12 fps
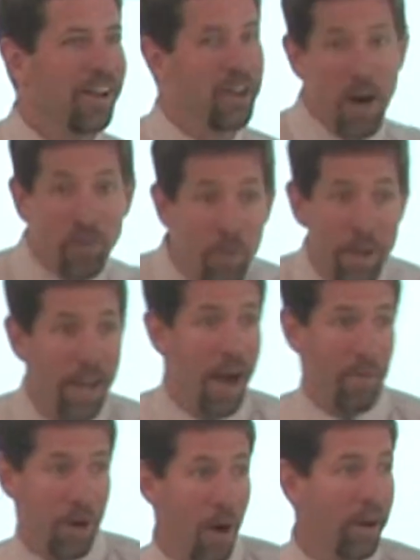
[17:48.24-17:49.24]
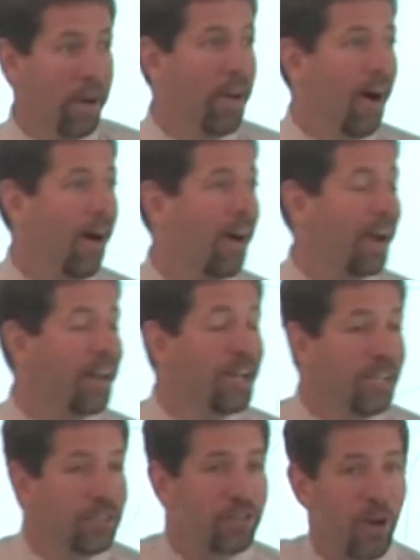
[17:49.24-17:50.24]
Cover me, I'm going. All
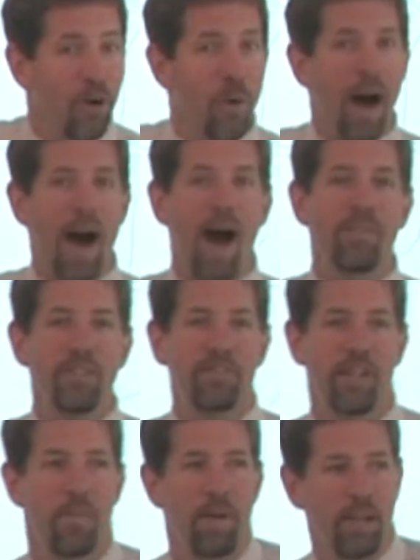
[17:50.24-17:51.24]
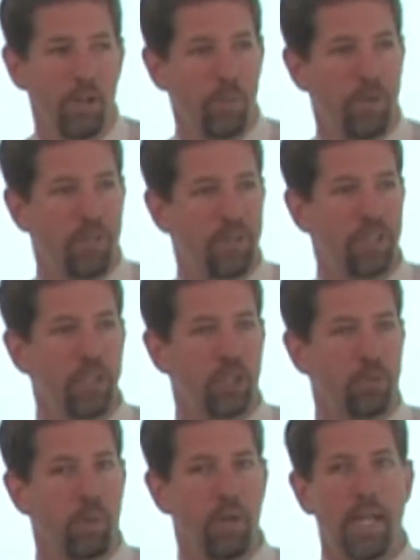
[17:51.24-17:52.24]
right, so obviously I'm being a little bit
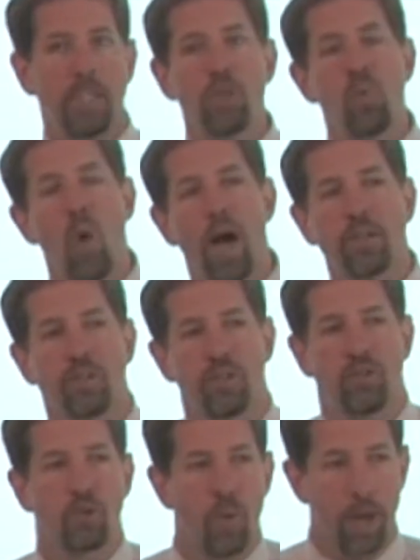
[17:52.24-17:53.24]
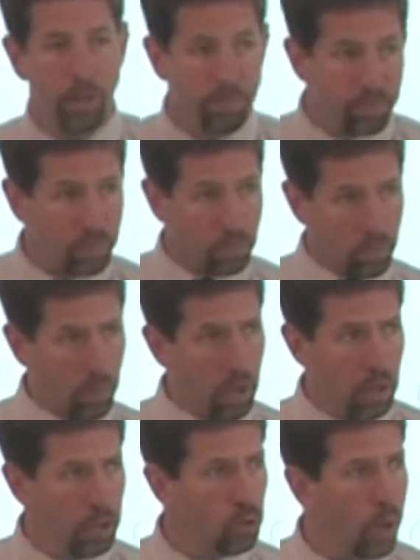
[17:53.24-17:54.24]
facetious, but let's watch the squid.
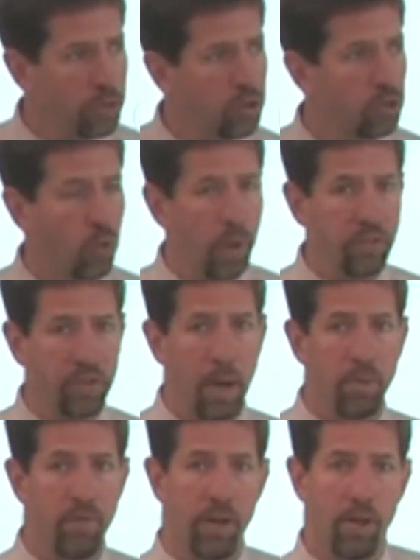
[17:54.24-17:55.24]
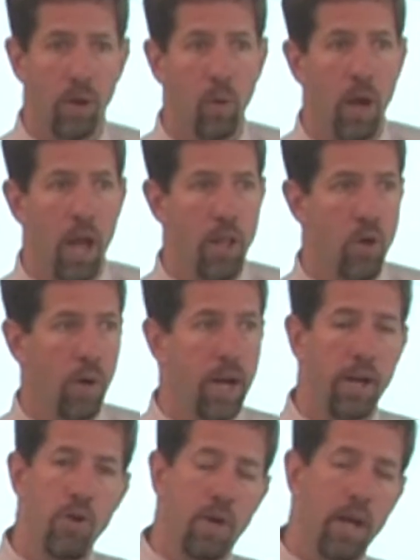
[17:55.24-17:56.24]
Let's watch the squid zombie video, and you
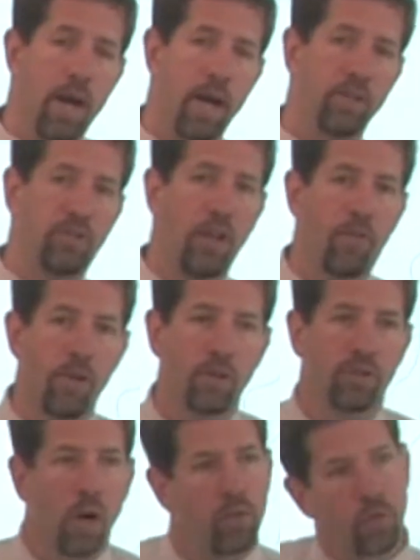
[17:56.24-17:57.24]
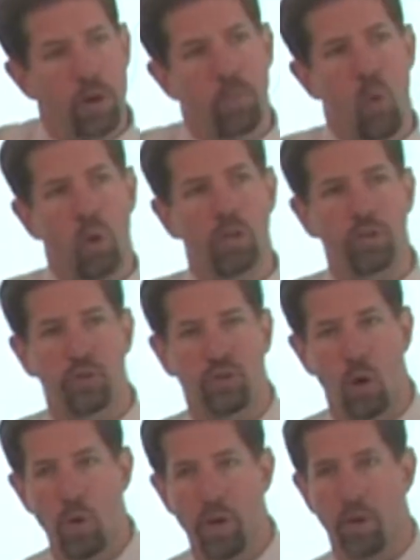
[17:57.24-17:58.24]
can kind of see for yourself the importance of
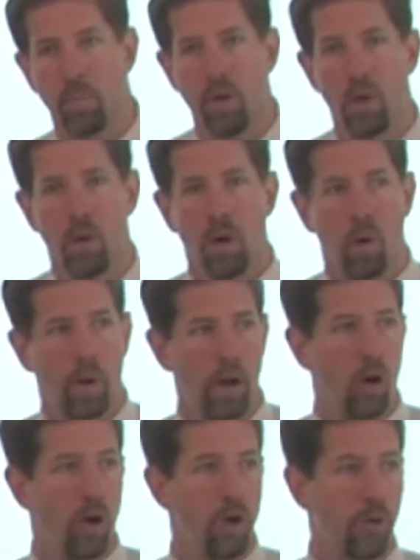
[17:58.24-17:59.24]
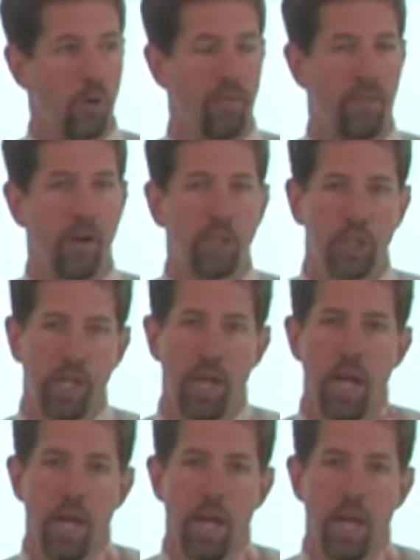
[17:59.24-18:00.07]
sodium, okay, on neural functioning,